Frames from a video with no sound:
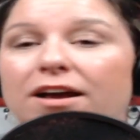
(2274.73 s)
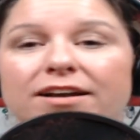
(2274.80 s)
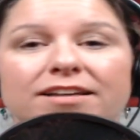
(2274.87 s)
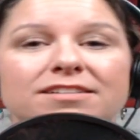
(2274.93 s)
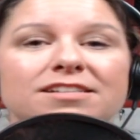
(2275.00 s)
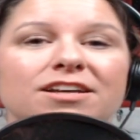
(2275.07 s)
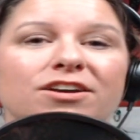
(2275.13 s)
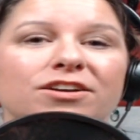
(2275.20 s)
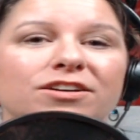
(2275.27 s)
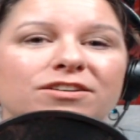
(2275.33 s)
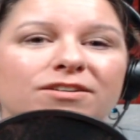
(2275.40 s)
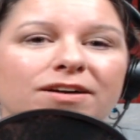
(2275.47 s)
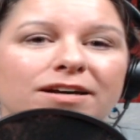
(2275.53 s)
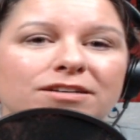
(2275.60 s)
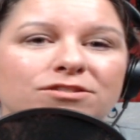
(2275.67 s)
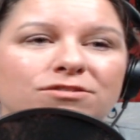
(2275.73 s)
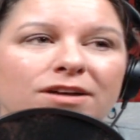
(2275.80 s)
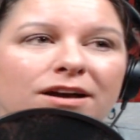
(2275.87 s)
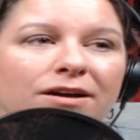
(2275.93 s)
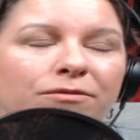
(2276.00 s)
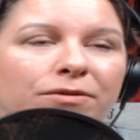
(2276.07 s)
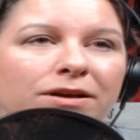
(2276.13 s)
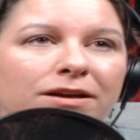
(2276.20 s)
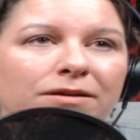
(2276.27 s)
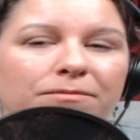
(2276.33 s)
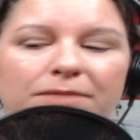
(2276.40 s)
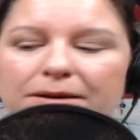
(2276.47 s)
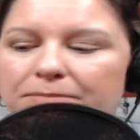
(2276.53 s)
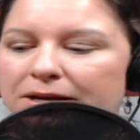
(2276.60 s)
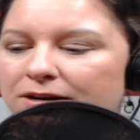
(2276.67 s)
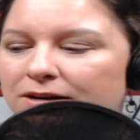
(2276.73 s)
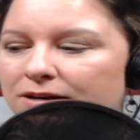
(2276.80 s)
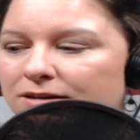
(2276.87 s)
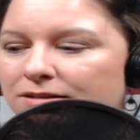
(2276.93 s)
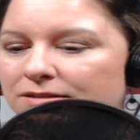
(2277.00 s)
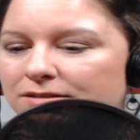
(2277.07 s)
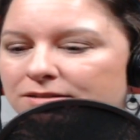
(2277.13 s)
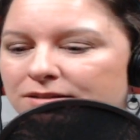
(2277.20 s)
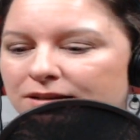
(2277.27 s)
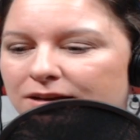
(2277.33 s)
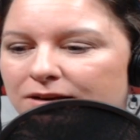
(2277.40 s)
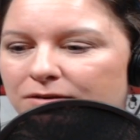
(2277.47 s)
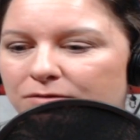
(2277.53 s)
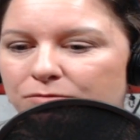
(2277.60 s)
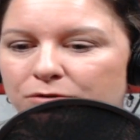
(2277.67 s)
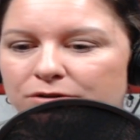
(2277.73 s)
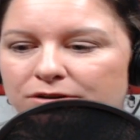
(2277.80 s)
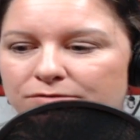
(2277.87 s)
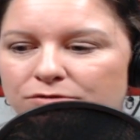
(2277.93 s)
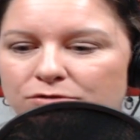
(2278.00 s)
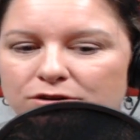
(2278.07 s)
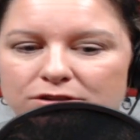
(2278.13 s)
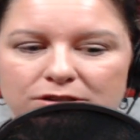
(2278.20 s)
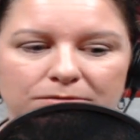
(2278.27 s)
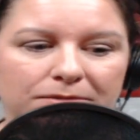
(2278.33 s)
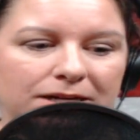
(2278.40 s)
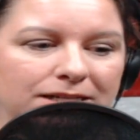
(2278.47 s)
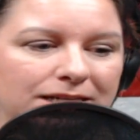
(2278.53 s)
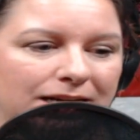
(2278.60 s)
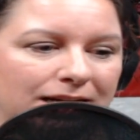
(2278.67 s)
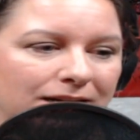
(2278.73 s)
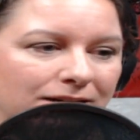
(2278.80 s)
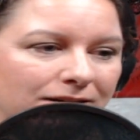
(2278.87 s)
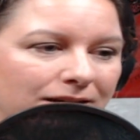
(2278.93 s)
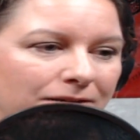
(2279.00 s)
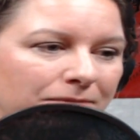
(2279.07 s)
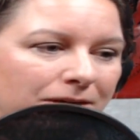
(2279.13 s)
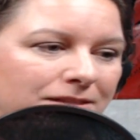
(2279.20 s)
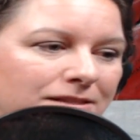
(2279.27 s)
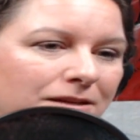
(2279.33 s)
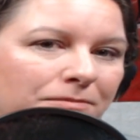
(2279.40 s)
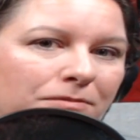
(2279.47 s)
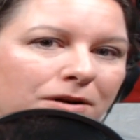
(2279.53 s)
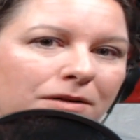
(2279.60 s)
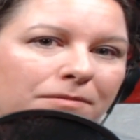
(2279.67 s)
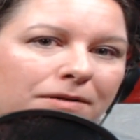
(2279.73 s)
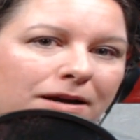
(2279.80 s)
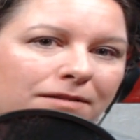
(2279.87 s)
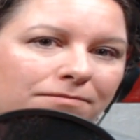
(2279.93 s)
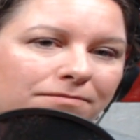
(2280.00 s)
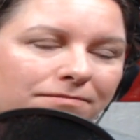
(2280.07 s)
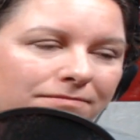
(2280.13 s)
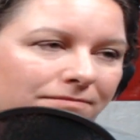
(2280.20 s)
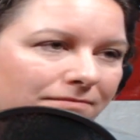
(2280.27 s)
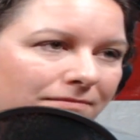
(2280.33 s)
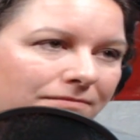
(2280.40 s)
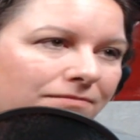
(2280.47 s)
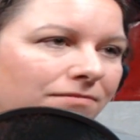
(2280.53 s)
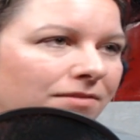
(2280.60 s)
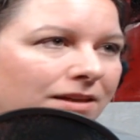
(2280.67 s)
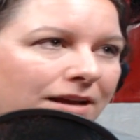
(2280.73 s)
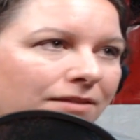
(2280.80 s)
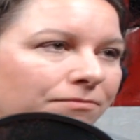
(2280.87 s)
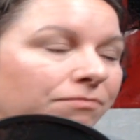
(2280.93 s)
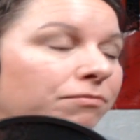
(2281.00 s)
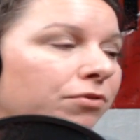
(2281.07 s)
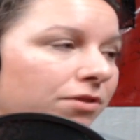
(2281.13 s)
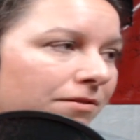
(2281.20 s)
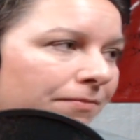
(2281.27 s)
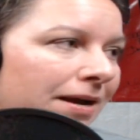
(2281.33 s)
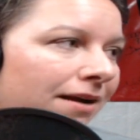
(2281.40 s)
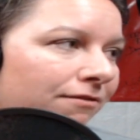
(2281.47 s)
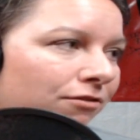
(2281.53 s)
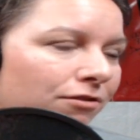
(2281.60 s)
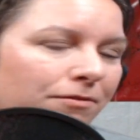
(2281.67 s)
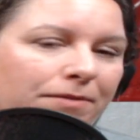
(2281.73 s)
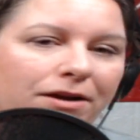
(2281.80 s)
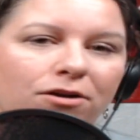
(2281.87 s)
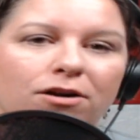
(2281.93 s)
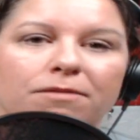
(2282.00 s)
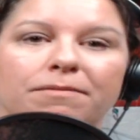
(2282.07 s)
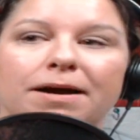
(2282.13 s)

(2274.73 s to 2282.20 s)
I can tell you, I went. My parents were divorced, so my dad and my stepmom, they put the bag phone in my car.